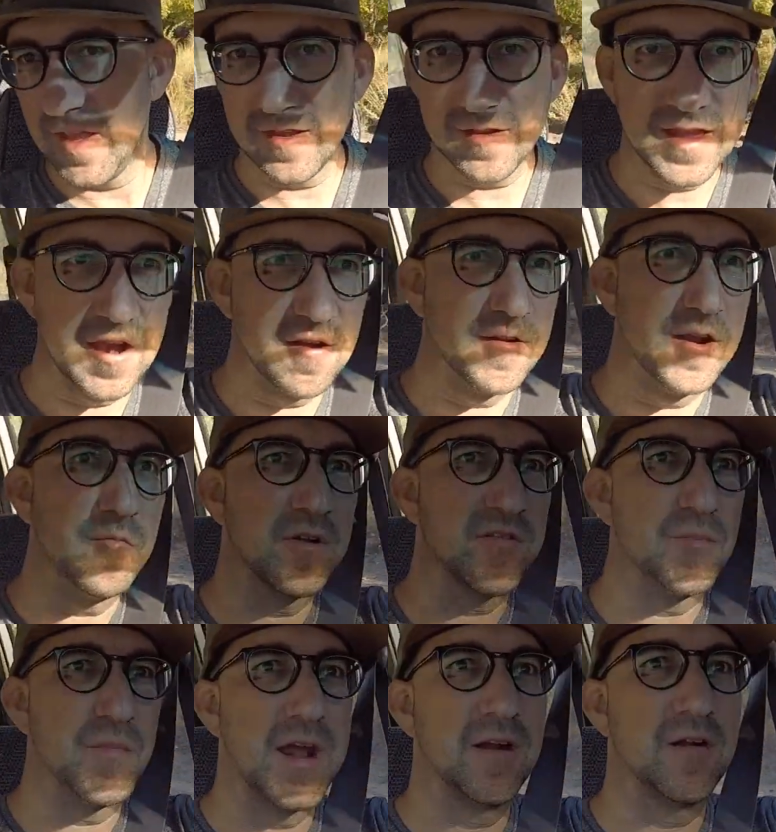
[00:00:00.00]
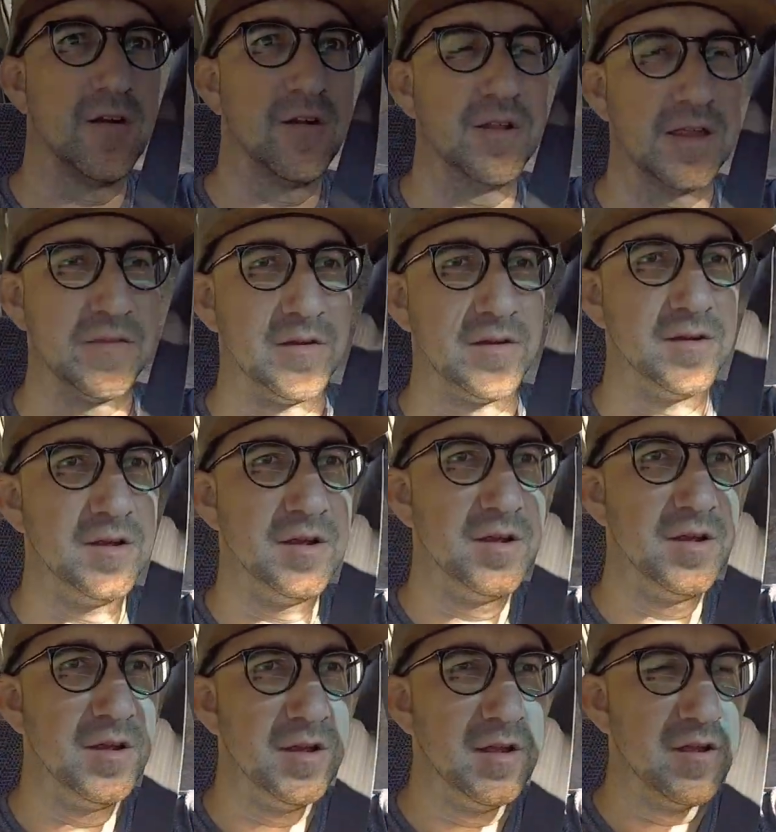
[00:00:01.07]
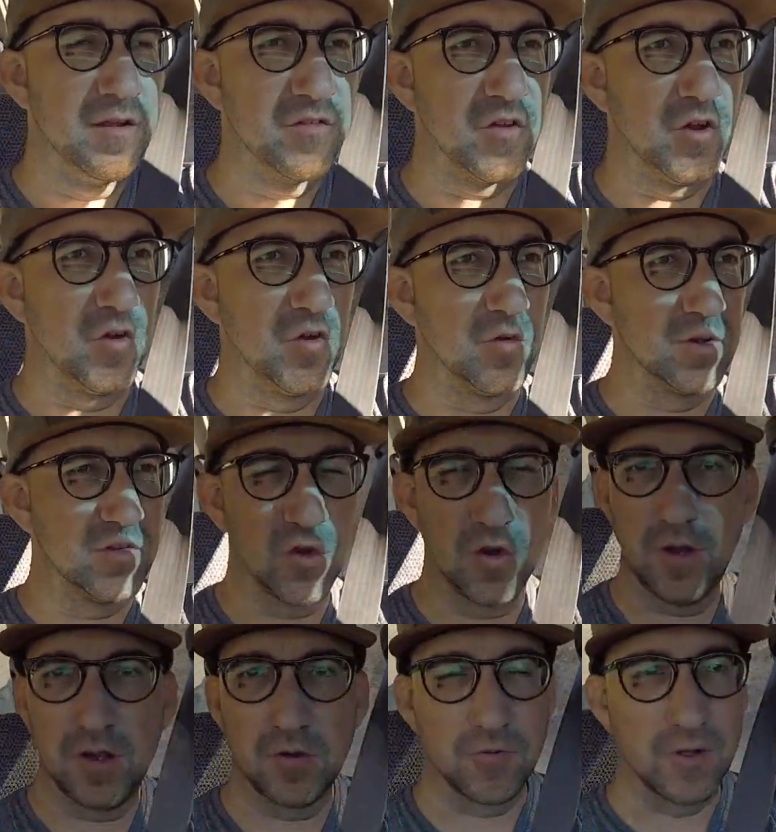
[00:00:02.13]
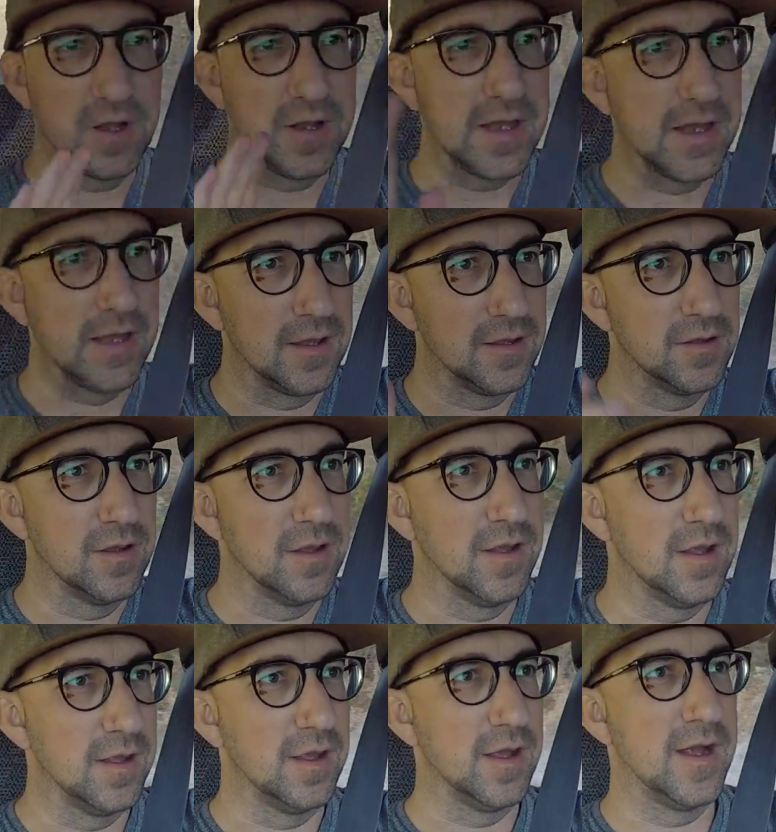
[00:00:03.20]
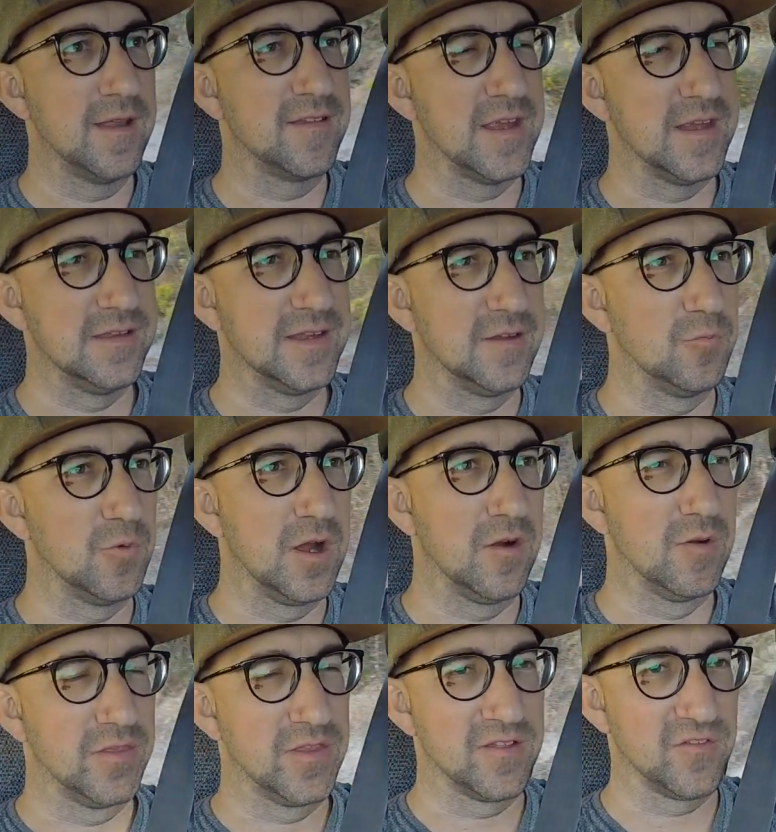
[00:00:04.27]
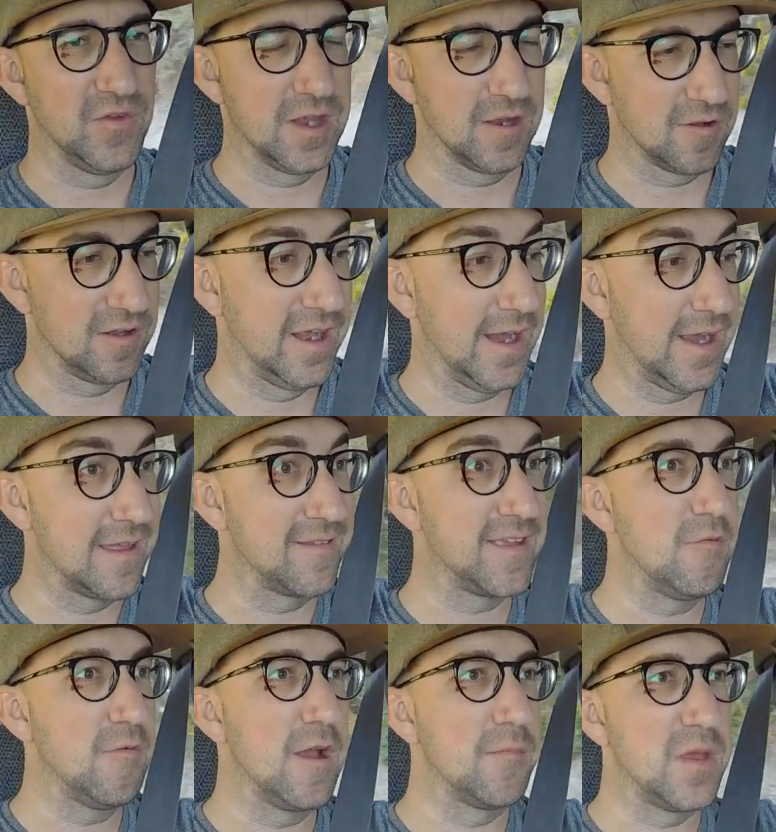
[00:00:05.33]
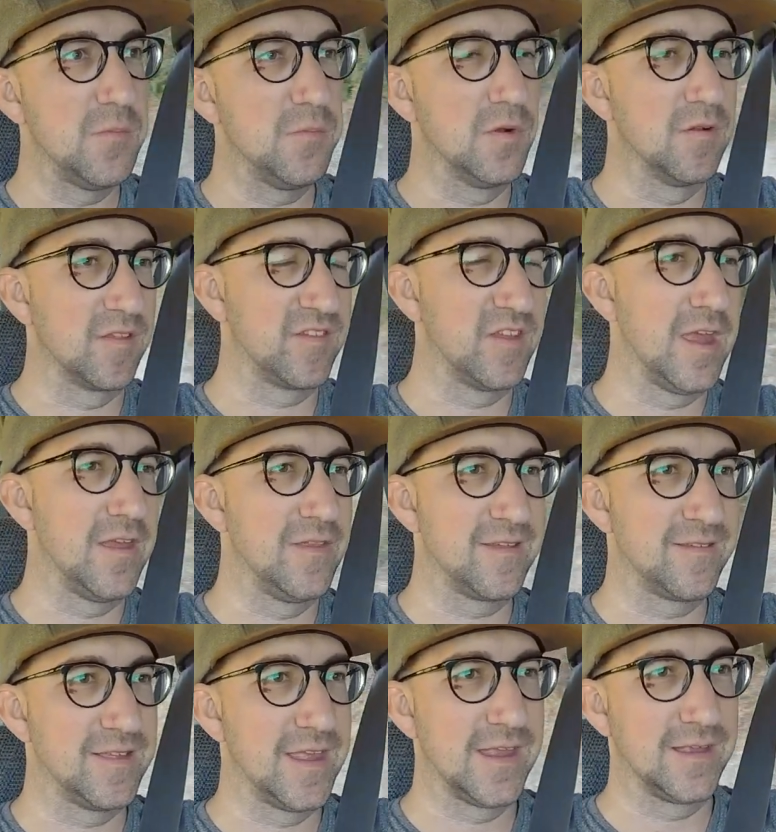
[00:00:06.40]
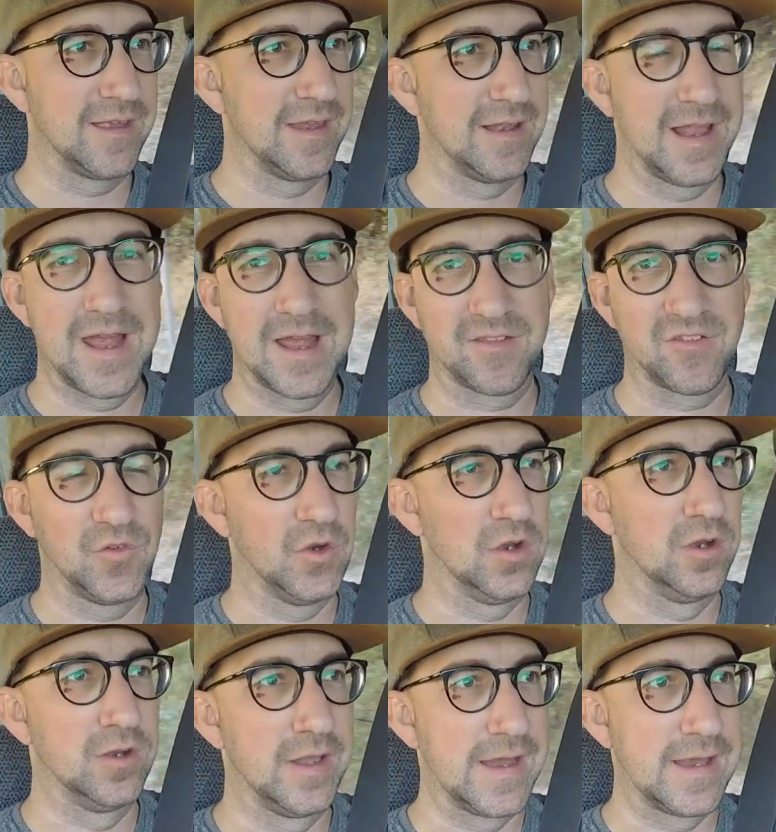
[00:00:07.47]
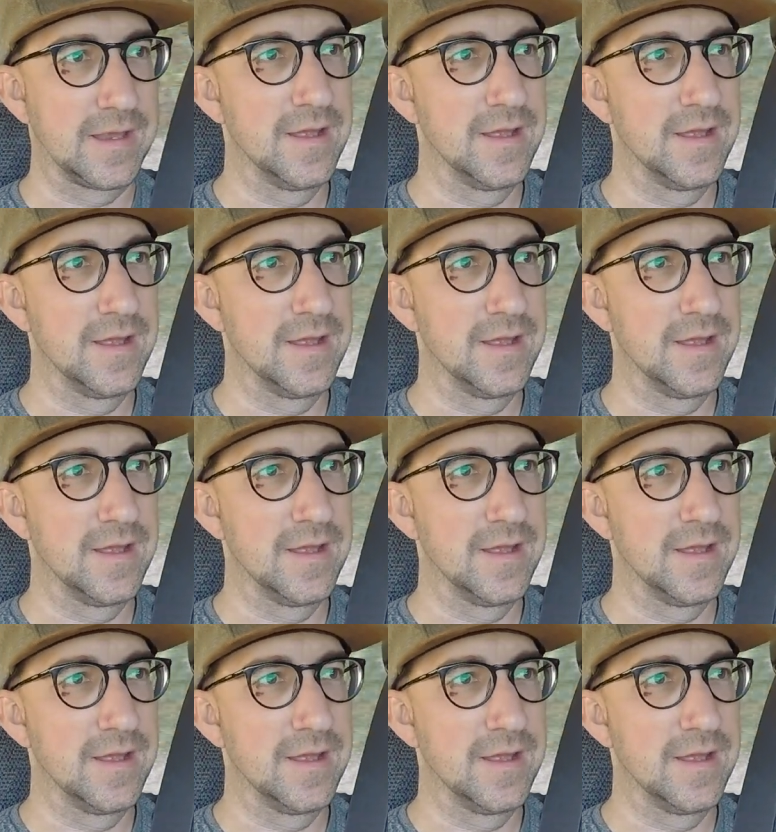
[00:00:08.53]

Calgrate wasn't bad at all either. So Toyota really, I'd say, did well with this vehicle. And I can see why people say this thing can last for like